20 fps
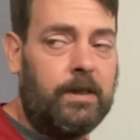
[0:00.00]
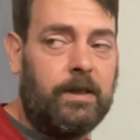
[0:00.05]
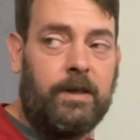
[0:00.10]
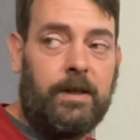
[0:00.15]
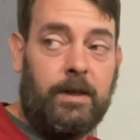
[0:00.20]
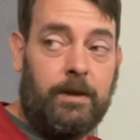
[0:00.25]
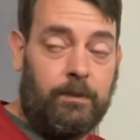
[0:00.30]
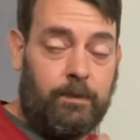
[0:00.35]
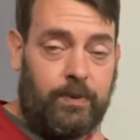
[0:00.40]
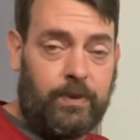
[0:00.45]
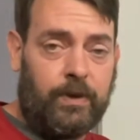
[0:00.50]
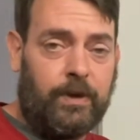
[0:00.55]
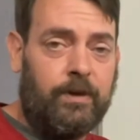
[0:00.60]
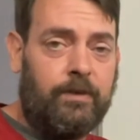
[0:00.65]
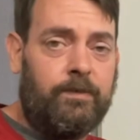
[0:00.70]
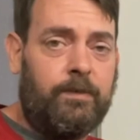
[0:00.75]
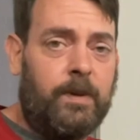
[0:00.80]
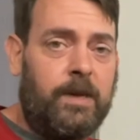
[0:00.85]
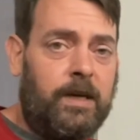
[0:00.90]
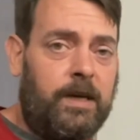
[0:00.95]

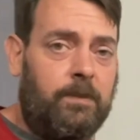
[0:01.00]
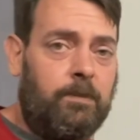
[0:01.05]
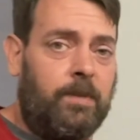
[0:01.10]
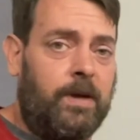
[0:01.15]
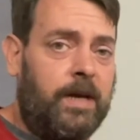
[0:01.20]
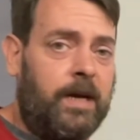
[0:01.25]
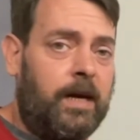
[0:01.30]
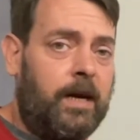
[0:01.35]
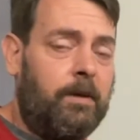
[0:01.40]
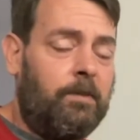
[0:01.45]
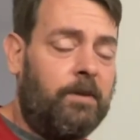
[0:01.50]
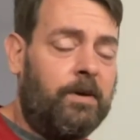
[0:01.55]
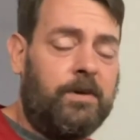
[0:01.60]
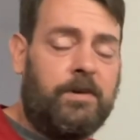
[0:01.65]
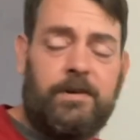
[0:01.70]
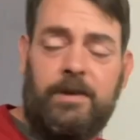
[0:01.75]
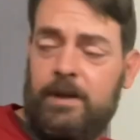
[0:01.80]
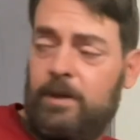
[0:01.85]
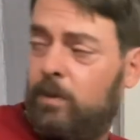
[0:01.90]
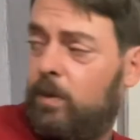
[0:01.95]
improvement in being able to
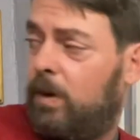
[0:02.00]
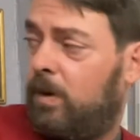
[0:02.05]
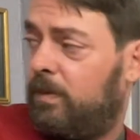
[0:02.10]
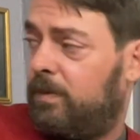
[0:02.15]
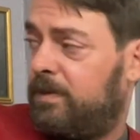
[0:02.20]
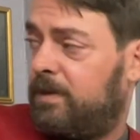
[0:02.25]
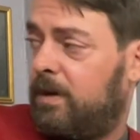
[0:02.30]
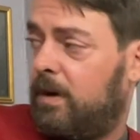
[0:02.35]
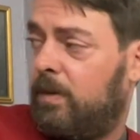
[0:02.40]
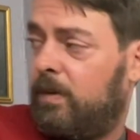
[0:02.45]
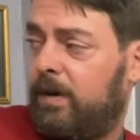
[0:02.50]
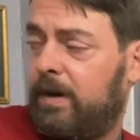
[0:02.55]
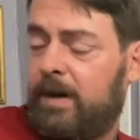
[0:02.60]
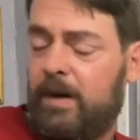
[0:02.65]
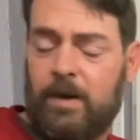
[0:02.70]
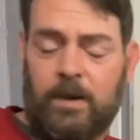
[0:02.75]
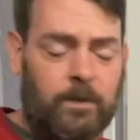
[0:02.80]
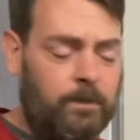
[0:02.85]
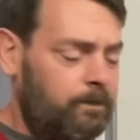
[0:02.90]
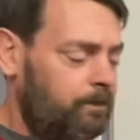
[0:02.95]
see what was going
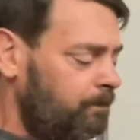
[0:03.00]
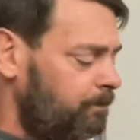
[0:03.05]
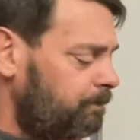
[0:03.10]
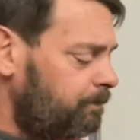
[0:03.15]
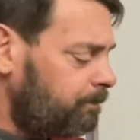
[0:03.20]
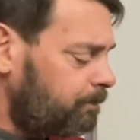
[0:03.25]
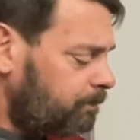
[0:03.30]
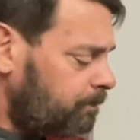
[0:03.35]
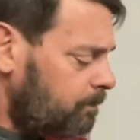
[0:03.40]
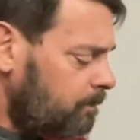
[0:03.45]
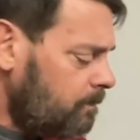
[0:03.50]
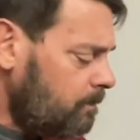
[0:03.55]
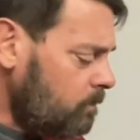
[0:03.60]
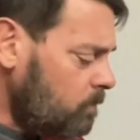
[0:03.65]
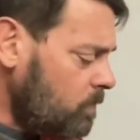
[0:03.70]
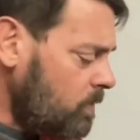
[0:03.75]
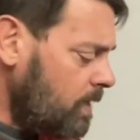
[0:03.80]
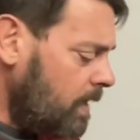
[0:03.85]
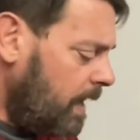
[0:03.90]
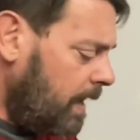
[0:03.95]
on.
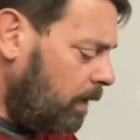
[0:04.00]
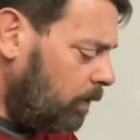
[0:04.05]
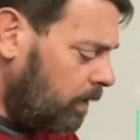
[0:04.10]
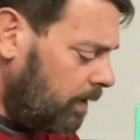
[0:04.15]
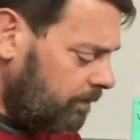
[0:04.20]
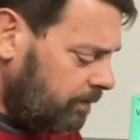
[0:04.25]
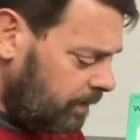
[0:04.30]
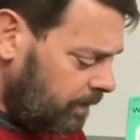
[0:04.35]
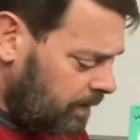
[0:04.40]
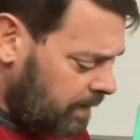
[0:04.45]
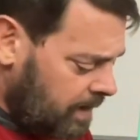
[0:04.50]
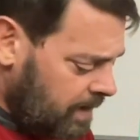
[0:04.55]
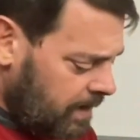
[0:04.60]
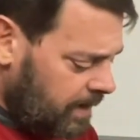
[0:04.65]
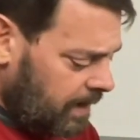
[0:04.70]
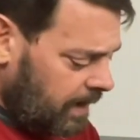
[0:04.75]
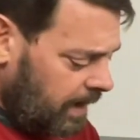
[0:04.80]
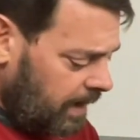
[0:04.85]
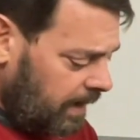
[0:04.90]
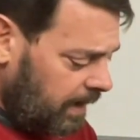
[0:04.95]
However,
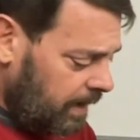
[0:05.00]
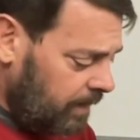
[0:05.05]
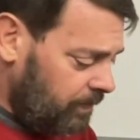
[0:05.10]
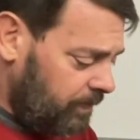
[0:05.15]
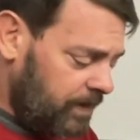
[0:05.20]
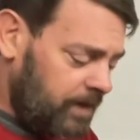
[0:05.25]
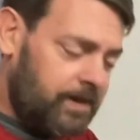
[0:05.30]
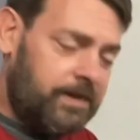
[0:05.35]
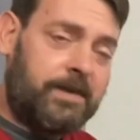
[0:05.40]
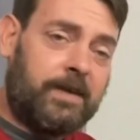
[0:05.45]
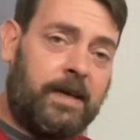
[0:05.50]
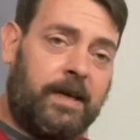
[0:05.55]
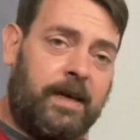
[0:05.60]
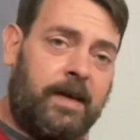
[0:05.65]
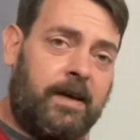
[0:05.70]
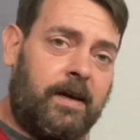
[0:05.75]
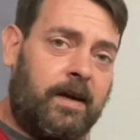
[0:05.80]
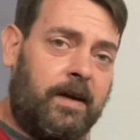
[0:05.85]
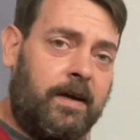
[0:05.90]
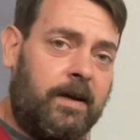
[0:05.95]
this,
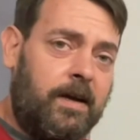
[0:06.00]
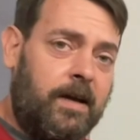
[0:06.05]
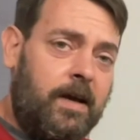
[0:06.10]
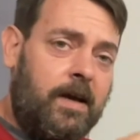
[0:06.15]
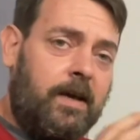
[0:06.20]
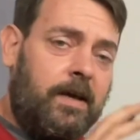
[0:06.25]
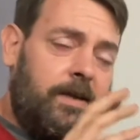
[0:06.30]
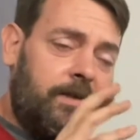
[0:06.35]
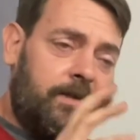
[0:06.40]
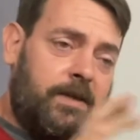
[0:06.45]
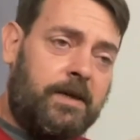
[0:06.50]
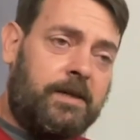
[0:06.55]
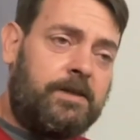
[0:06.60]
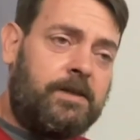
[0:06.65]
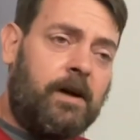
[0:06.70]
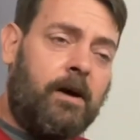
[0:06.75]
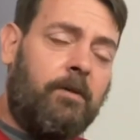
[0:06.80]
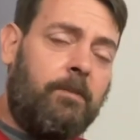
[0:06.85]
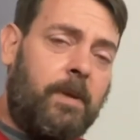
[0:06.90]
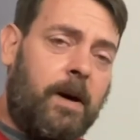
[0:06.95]
again, is going to
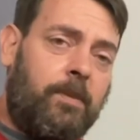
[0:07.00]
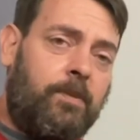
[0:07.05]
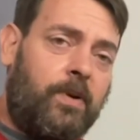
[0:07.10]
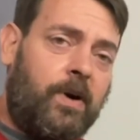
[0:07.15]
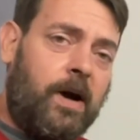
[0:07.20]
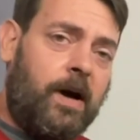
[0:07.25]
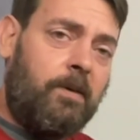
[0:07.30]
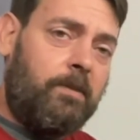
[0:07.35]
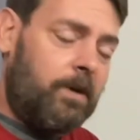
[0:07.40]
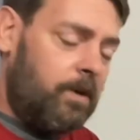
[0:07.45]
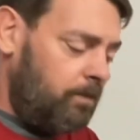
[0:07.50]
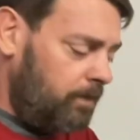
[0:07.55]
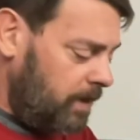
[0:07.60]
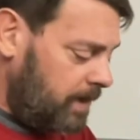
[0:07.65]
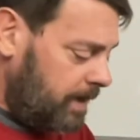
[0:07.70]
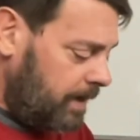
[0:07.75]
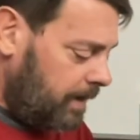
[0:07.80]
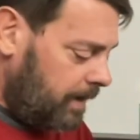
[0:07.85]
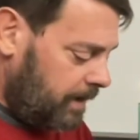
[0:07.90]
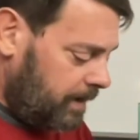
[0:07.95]
solve my problem
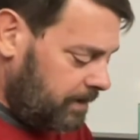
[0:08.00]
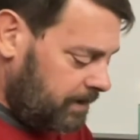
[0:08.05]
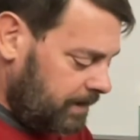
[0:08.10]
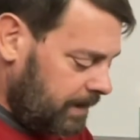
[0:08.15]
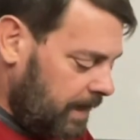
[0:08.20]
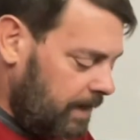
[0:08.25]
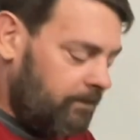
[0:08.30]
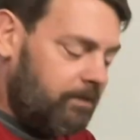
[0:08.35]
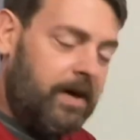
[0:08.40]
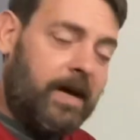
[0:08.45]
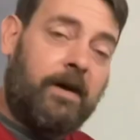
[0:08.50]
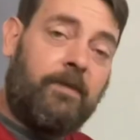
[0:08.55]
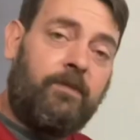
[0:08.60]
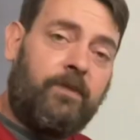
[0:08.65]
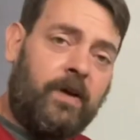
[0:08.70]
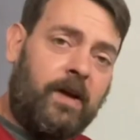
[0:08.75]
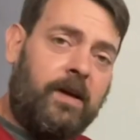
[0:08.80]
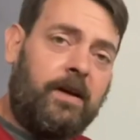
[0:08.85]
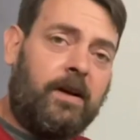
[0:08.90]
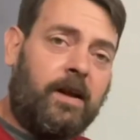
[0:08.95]
because I've got a
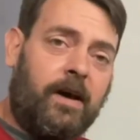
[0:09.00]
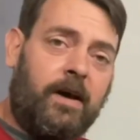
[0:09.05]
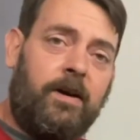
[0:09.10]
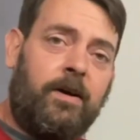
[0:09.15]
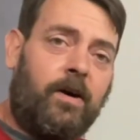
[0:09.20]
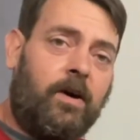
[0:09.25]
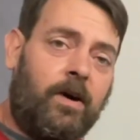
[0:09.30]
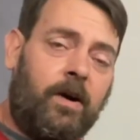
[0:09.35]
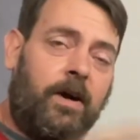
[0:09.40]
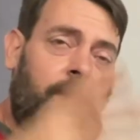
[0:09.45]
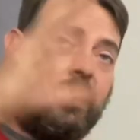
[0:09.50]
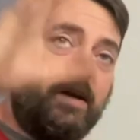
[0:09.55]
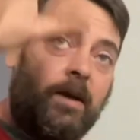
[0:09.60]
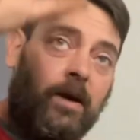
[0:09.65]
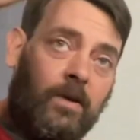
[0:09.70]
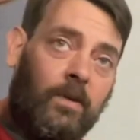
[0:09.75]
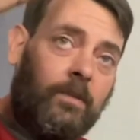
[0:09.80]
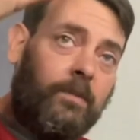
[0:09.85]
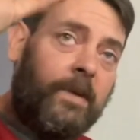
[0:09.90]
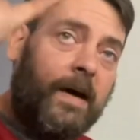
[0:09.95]
floodlight already
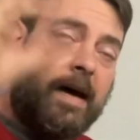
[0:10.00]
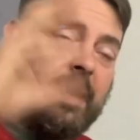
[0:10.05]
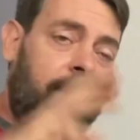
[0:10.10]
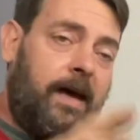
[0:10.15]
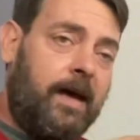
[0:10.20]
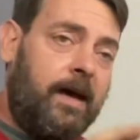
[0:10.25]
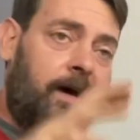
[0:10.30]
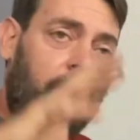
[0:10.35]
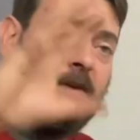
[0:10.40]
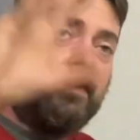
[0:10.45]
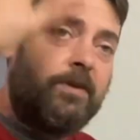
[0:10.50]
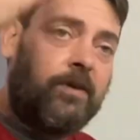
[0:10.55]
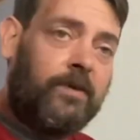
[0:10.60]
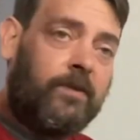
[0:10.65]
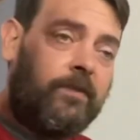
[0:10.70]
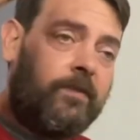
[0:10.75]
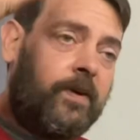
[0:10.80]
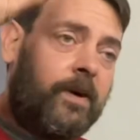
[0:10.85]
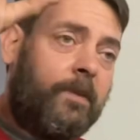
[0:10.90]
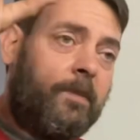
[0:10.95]
on my house, on the
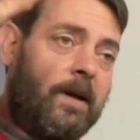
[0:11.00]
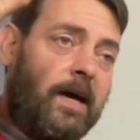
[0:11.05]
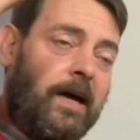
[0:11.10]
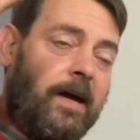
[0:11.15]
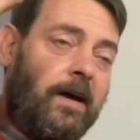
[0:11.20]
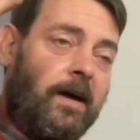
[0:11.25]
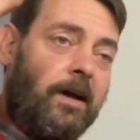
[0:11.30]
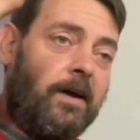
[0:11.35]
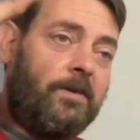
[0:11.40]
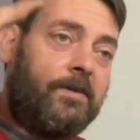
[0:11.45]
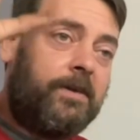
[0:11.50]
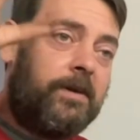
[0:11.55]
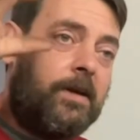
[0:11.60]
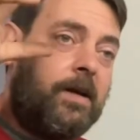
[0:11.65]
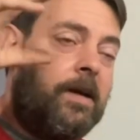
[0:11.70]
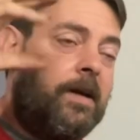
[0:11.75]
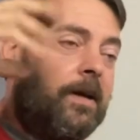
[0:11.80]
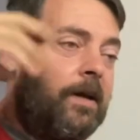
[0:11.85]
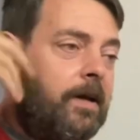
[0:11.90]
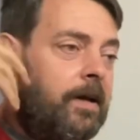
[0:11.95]
front of my house.
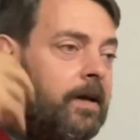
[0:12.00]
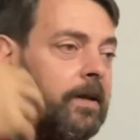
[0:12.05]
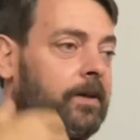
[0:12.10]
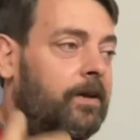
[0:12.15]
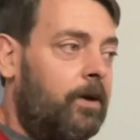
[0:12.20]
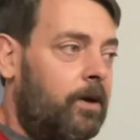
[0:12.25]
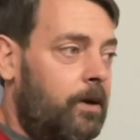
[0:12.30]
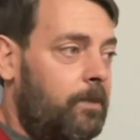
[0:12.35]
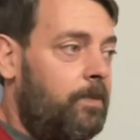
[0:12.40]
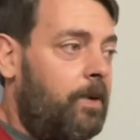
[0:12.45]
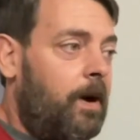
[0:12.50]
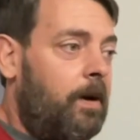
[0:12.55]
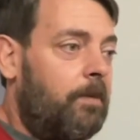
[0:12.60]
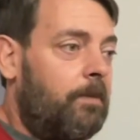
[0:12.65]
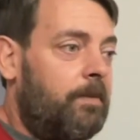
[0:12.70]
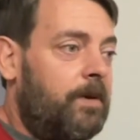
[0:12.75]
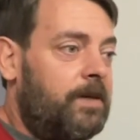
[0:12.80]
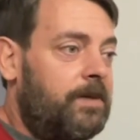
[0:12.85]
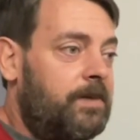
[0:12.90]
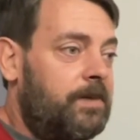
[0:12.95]
The only
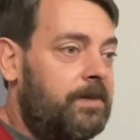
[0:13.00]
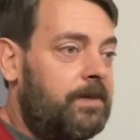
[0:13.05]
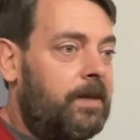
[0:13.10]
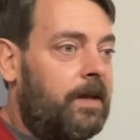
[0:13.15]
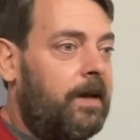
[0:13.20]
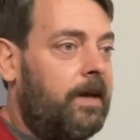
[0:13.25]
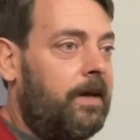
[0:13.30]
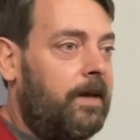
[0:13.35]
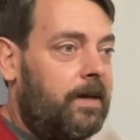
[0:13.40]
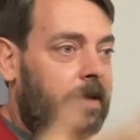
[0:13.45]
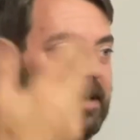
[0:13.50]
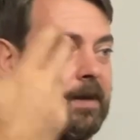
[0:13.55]
problem is it's like